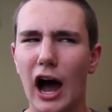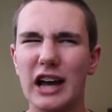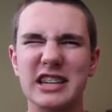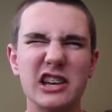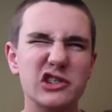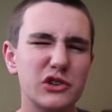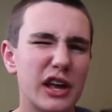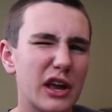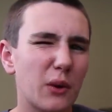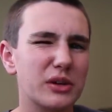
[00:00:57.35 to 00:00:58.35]

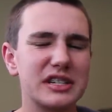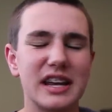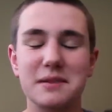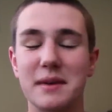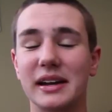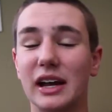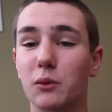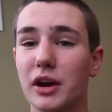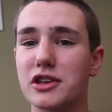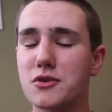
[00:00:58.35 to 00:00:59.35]
yesterday or today, depending on
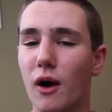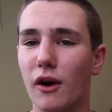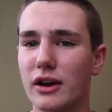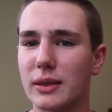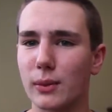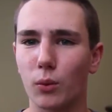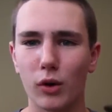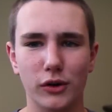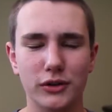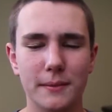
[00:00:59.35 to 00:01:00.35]
where you are in the
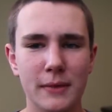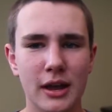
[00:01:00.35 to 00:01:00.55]
world.